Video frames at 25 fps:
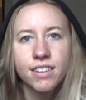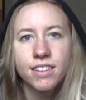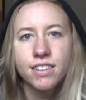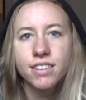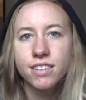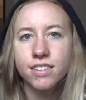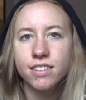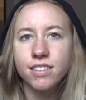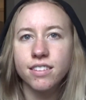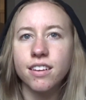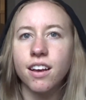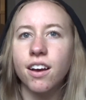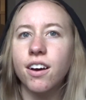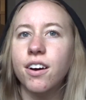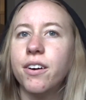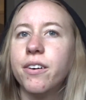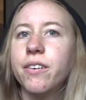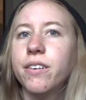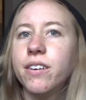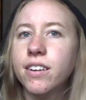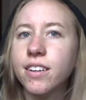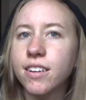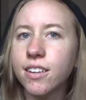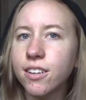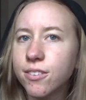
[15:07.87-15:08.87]

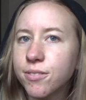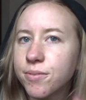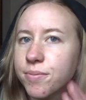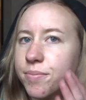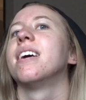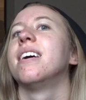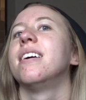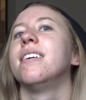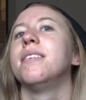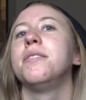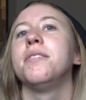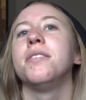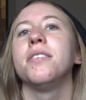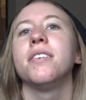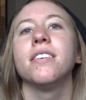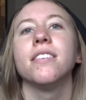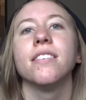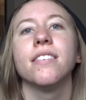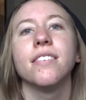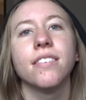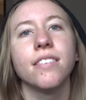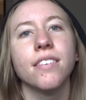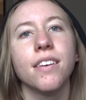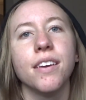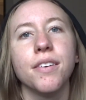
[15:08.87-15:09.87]
So, as you can
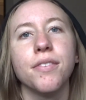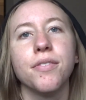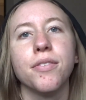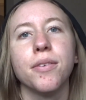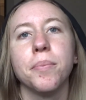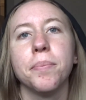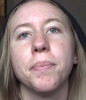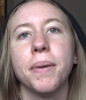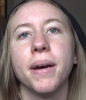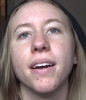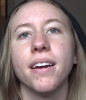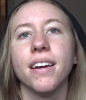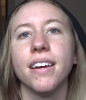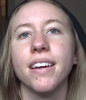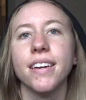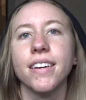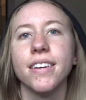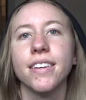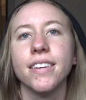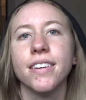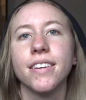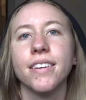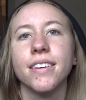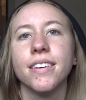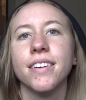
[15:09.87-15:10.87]
see from my
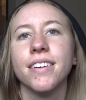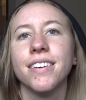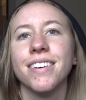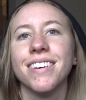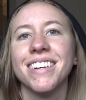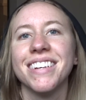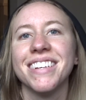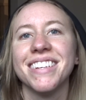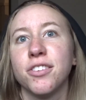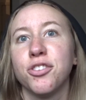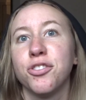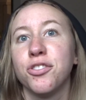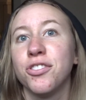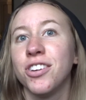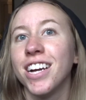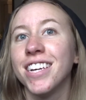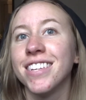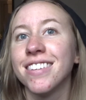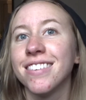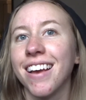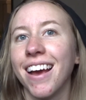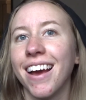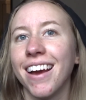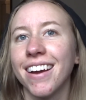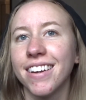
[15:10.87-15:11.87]

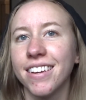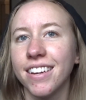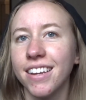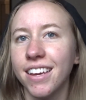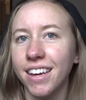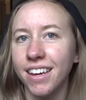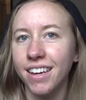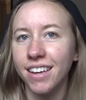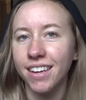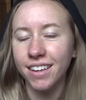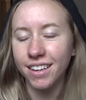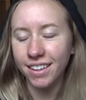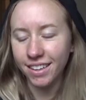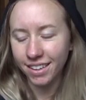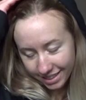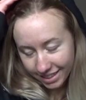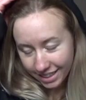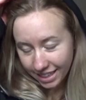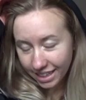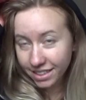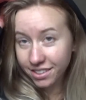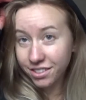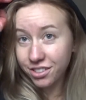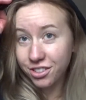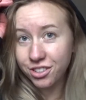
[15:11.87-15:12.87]
Stress acne.
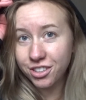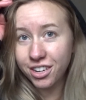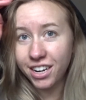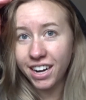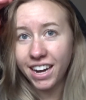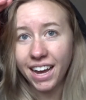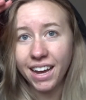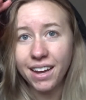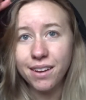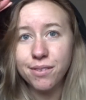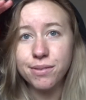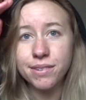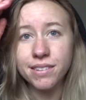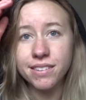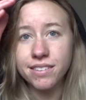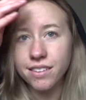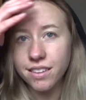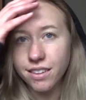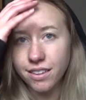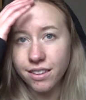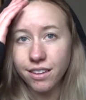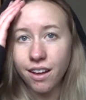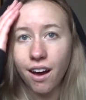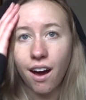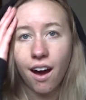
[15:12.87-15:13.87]
Yesterday was a
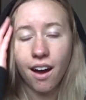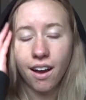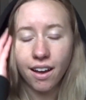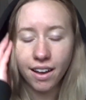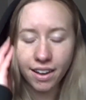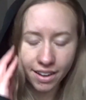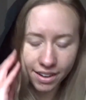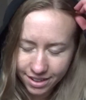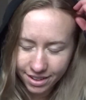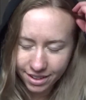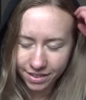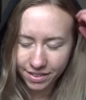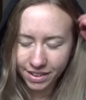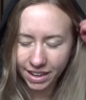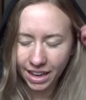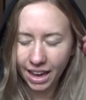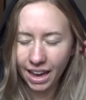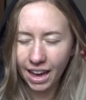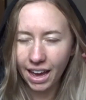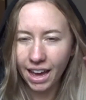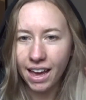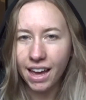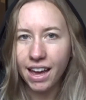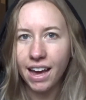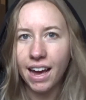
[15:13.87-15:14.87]
lot,
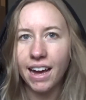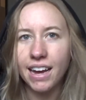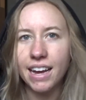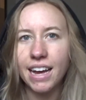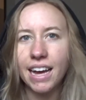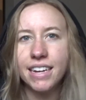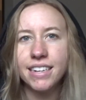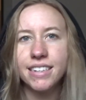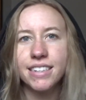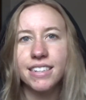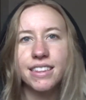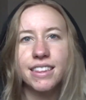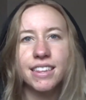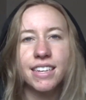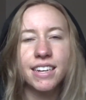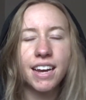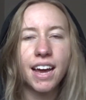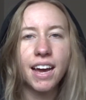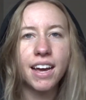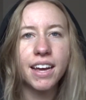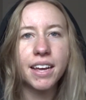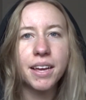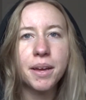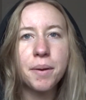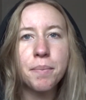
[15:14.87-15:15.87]
okay? I ended the
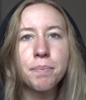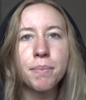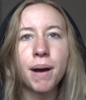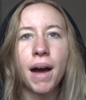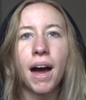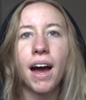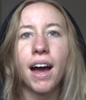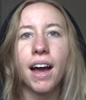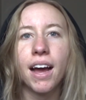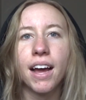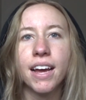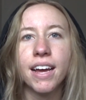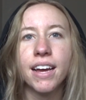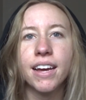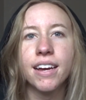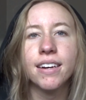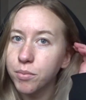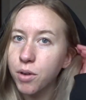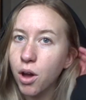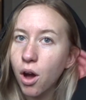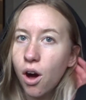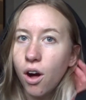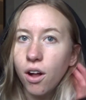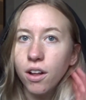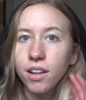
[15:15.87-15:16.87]
night by
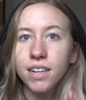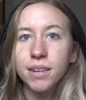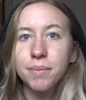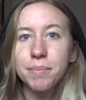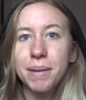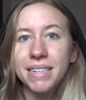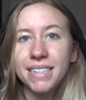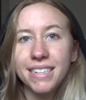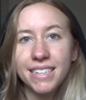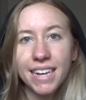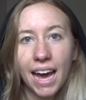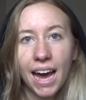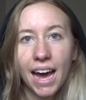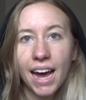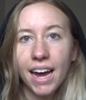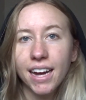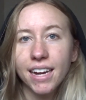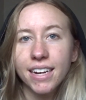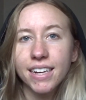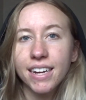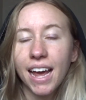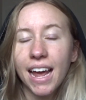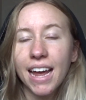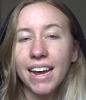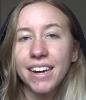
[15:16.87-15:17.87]
calling my
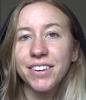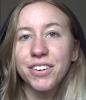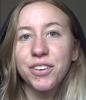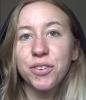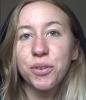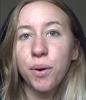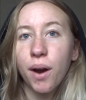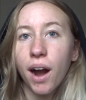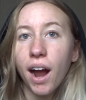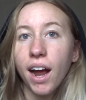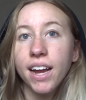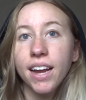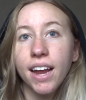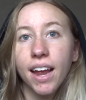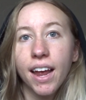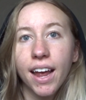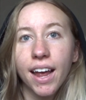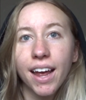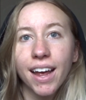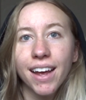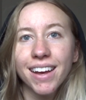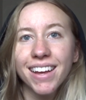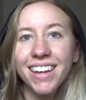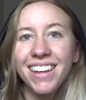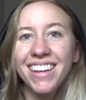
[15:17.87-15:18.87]
dad and
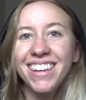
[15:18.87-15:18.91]
crying